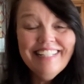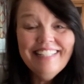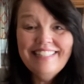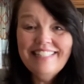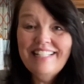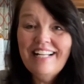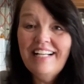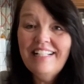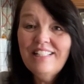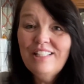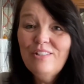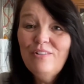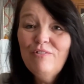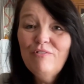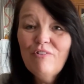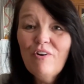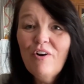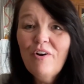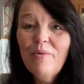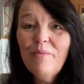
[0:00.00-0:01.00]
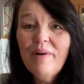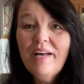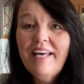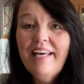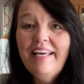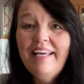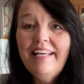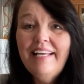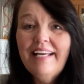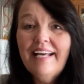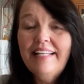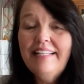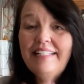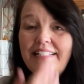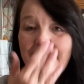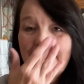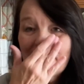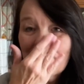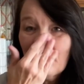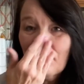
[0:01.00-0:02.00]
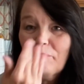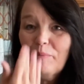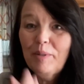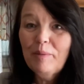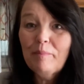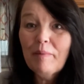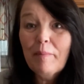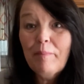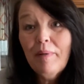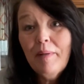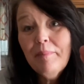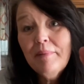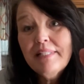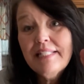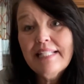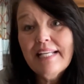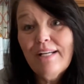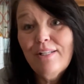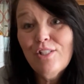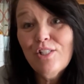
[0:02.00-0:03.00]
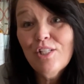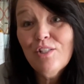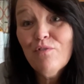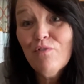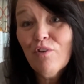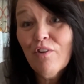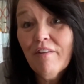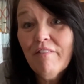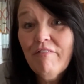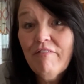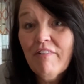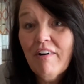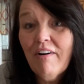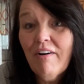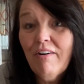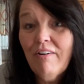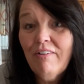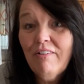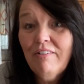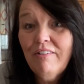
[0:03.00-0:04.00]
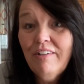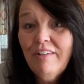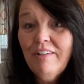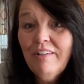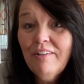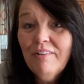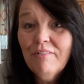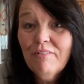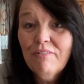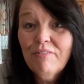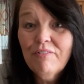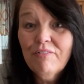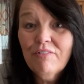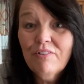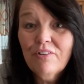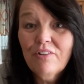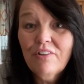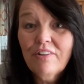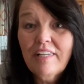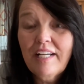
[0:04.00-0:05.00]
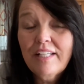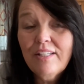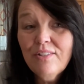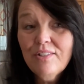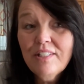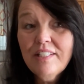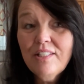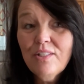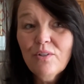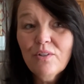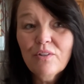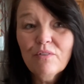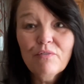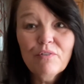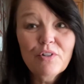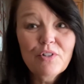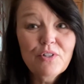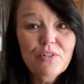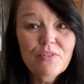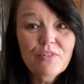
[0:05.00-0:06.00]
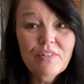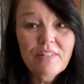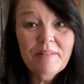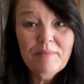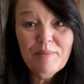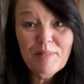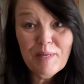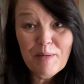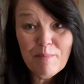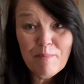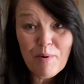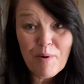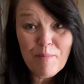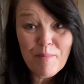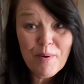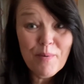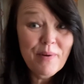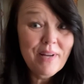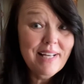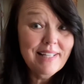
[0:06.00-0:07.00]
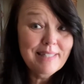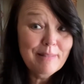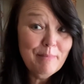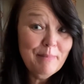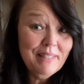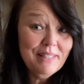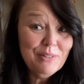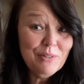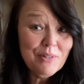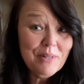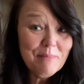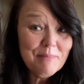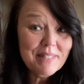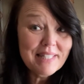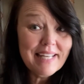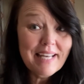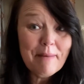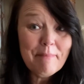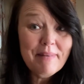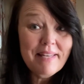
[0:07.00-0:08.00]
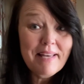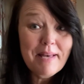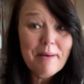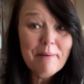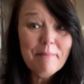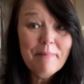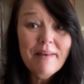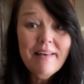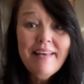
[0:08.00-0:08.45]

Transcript: It's not too far away. I need to start putting my pumpkins out just for the fall. I usually do it the 1st of September, but we got some big trips coming up.